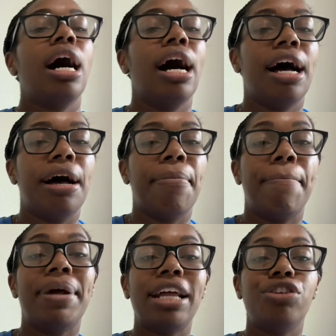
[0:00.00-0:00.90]

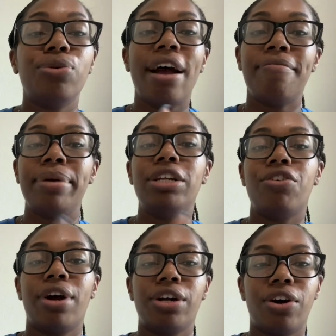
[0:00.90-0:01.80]
But I do have many
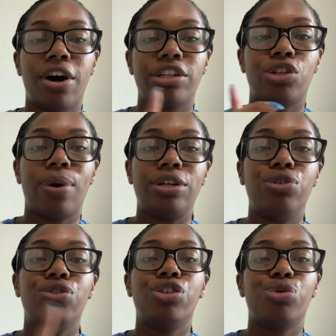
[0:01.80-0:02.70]
credit cards, so I
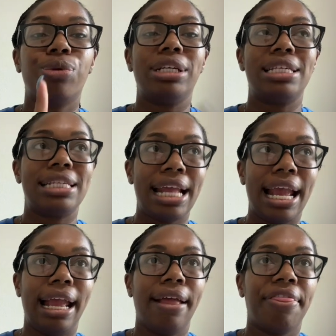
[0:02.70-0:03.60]
do just want to
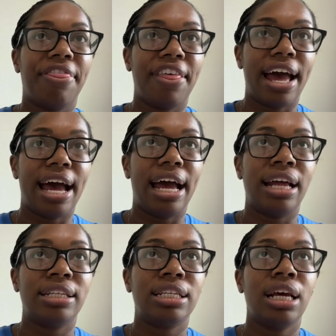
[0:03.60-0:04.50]
state that